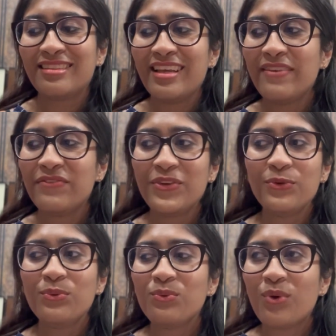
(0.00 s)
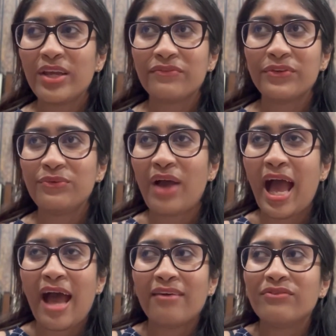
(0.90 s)
if you
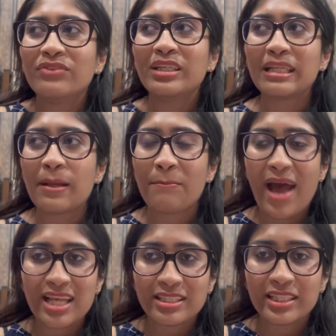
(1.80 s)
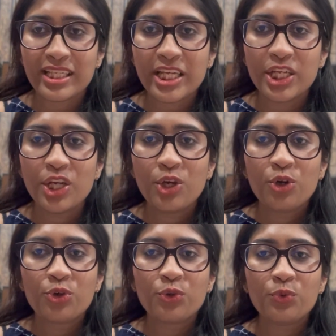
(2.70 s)
have the capacity
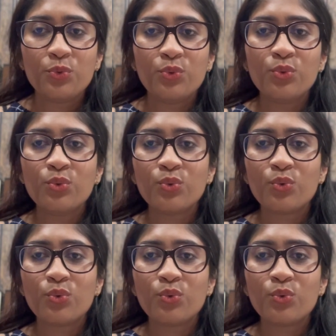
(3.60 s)
to